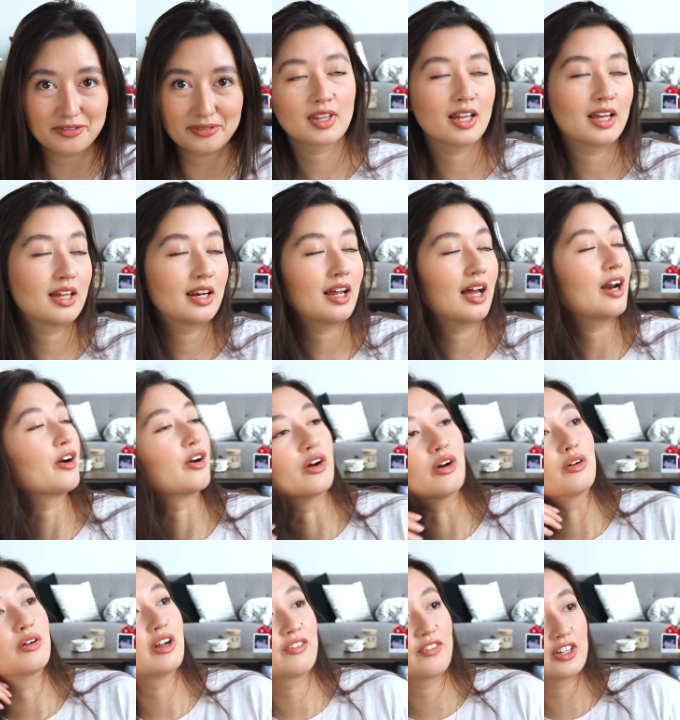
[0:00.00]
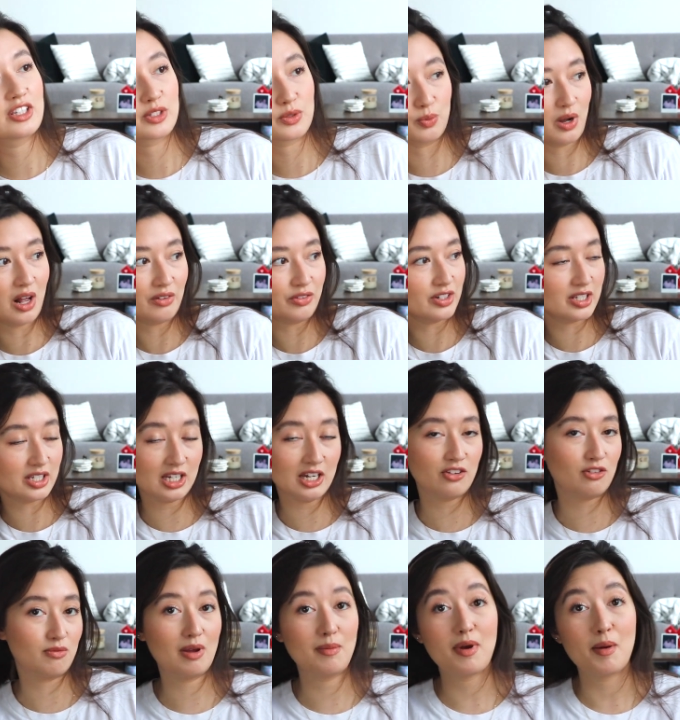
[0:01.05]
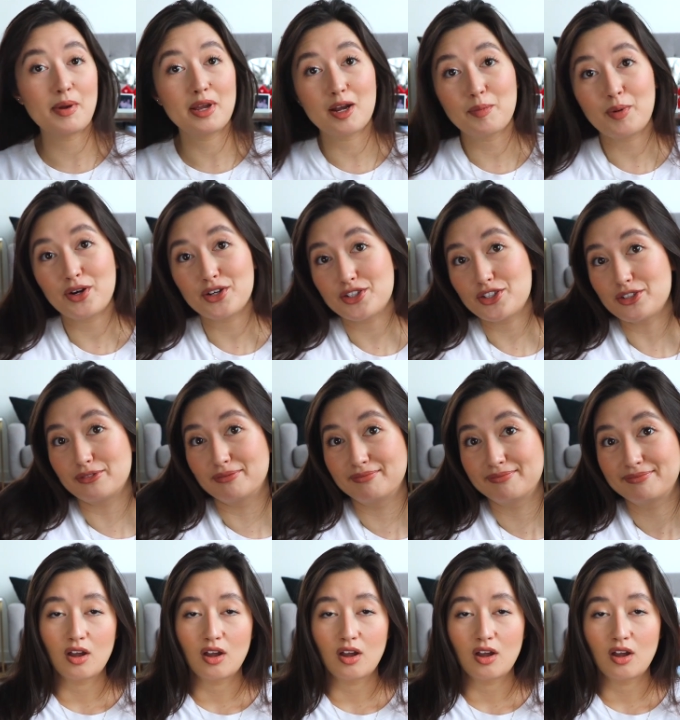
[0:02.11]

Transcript: And I don't know, if it's well received, maybe I'll make a part 2.